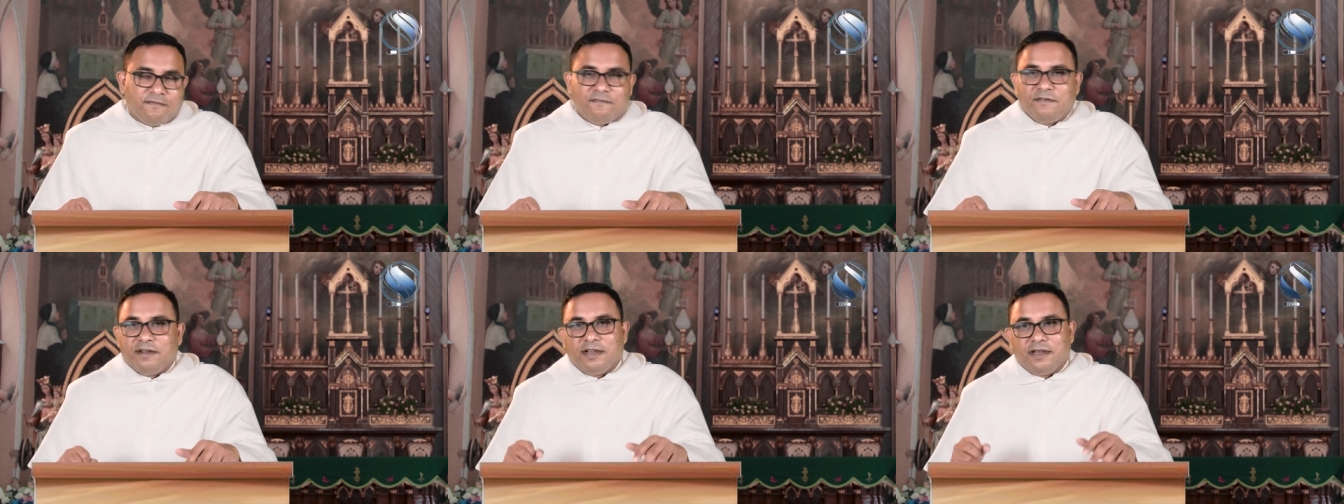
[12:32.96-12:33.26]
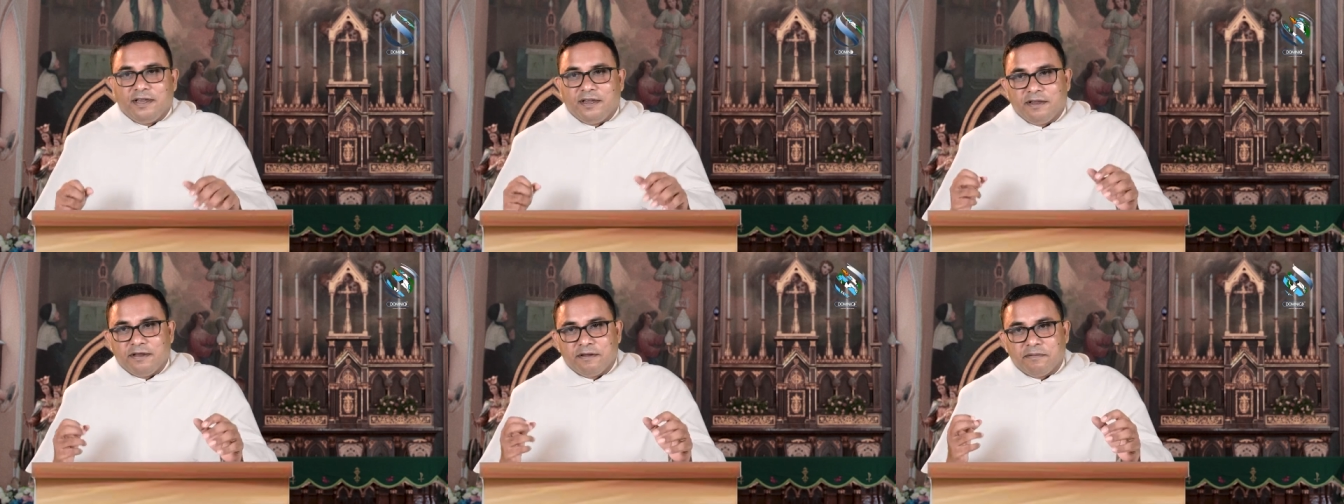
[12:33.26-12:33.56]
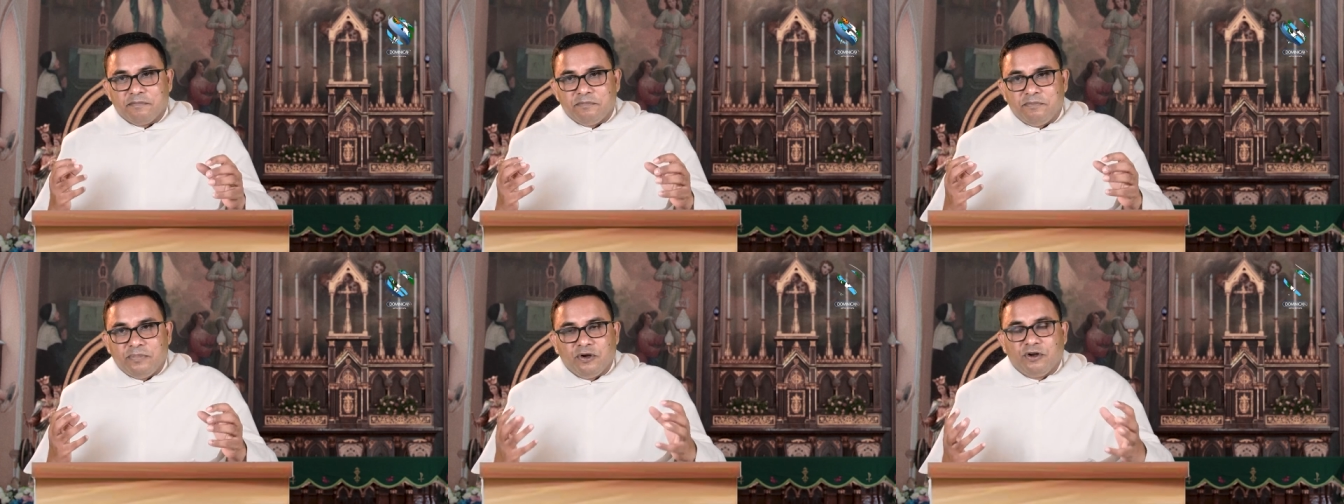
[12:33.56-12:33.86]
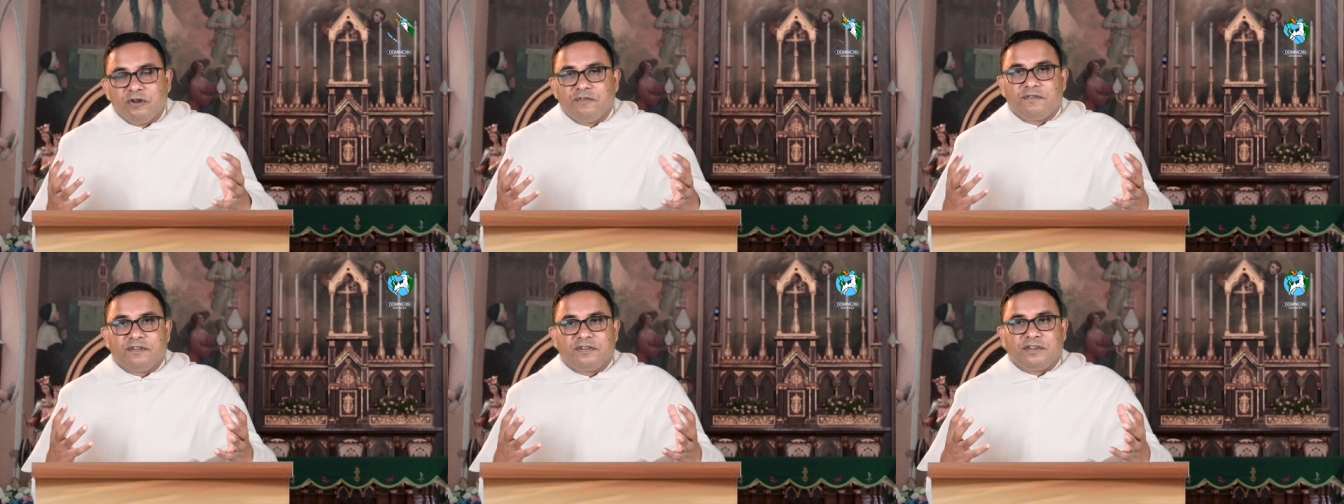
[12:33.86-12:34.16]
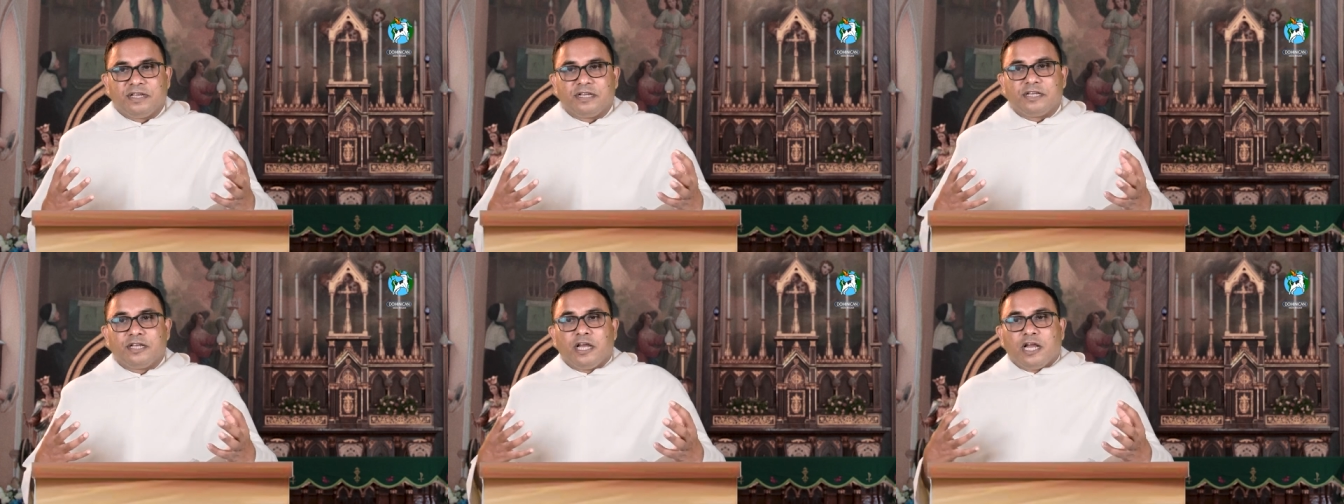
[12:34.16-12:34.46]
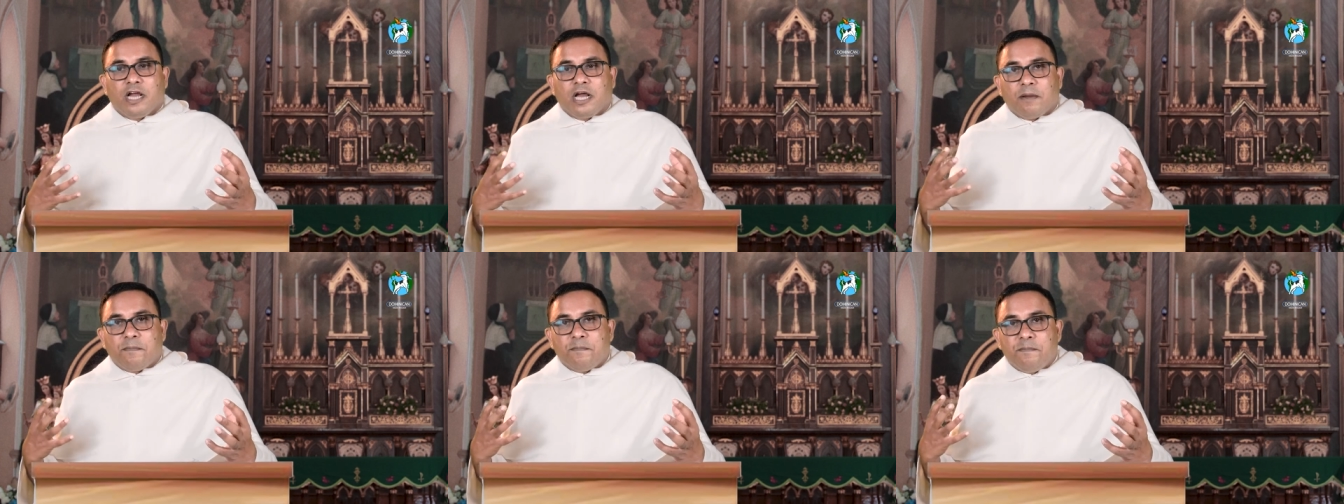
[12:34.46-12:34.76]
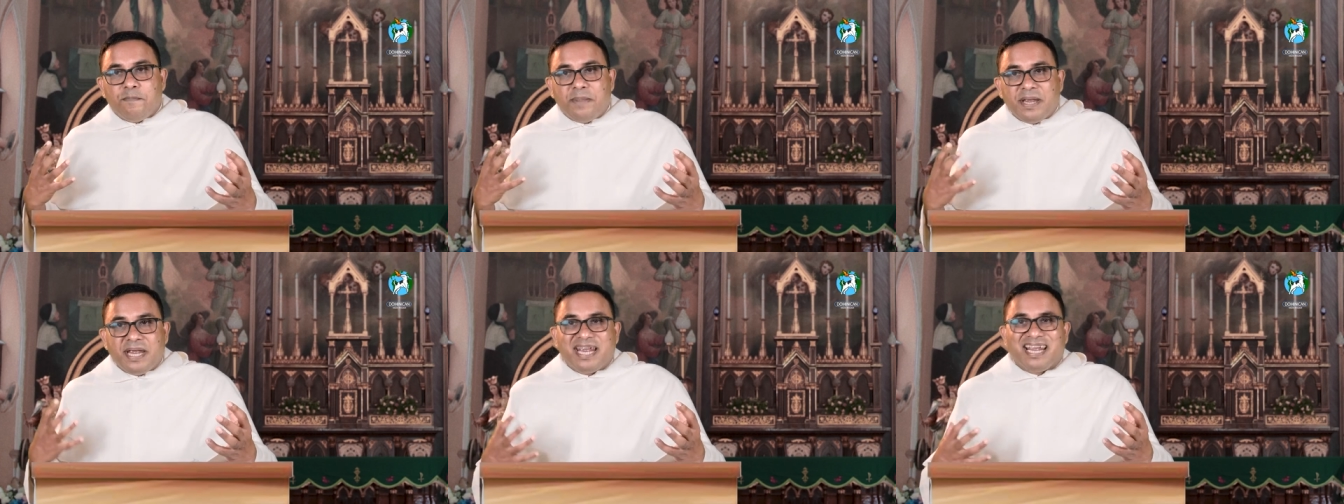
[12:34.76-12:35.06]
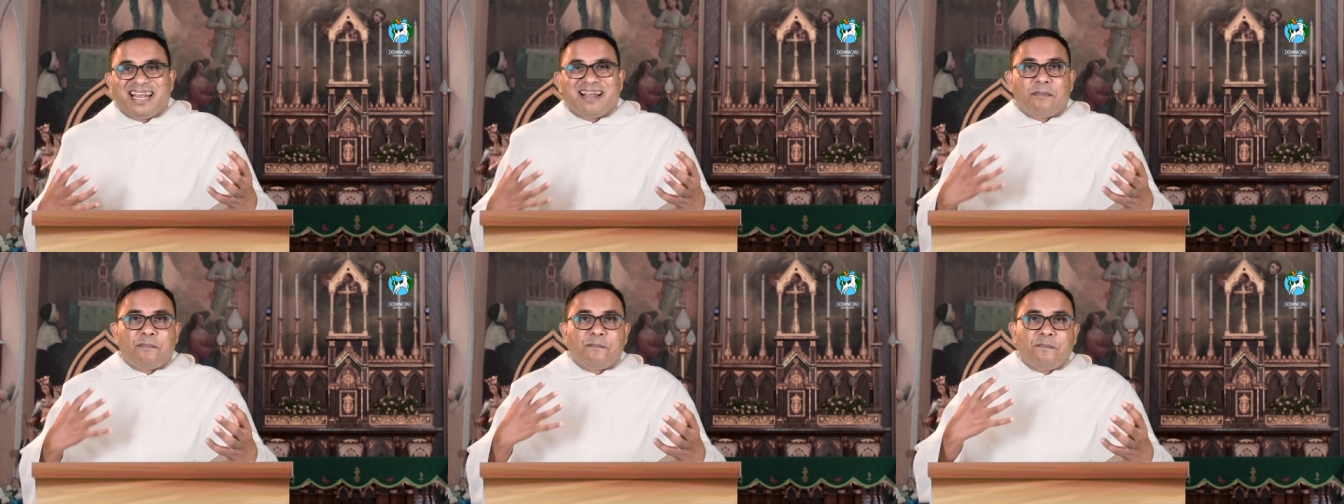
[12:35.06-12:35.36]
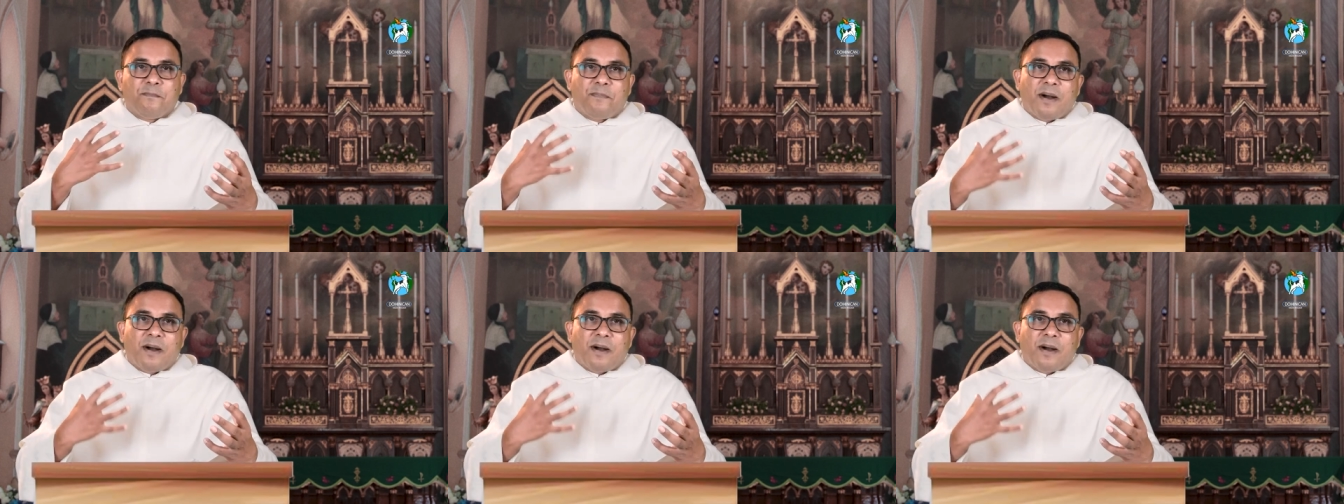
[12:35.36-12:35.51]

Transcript: Very beautiful thing, being